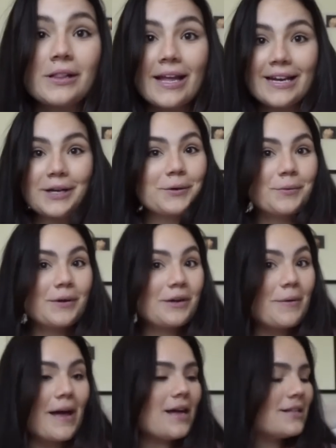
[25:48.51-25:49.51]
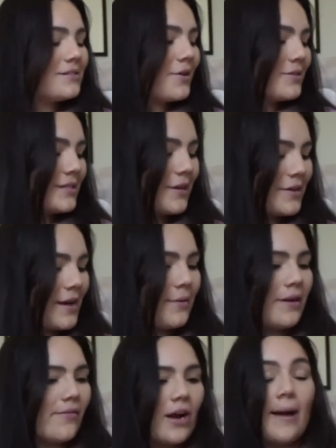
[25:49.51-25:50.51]
lighting went away. So I was like, okay,
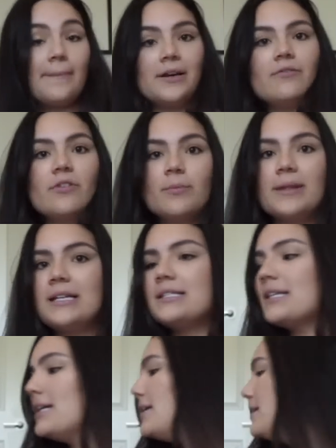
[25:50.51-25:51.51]
whatever. I'm going to film this